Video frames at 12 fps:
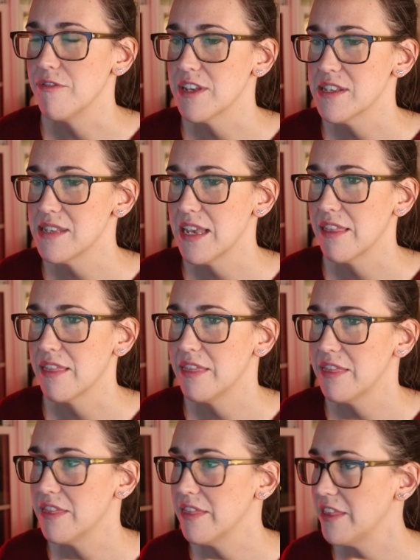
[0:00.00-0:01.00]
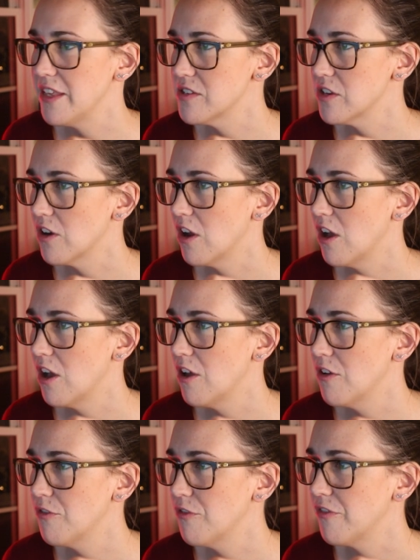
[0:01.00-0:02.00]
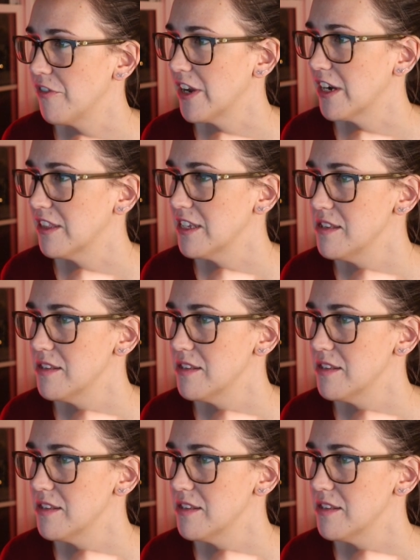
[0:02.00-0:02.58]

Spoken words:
feels like these are all fairly